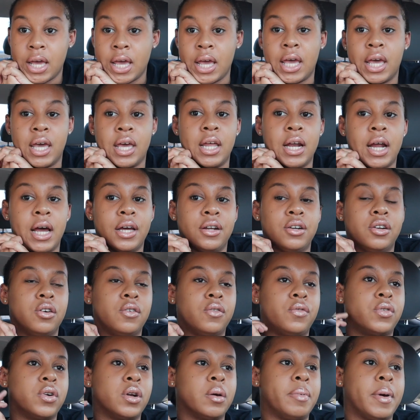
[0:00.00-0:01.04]
And I
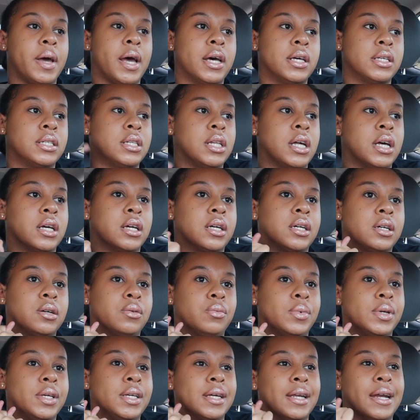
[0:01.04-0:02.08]
know for the past like
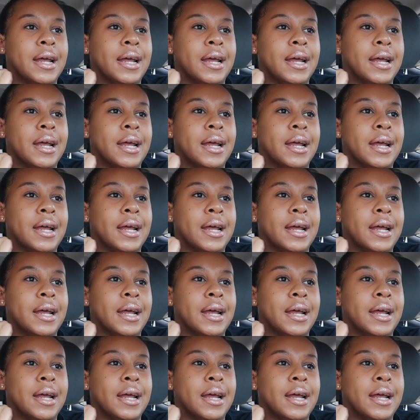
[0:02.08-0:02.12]
week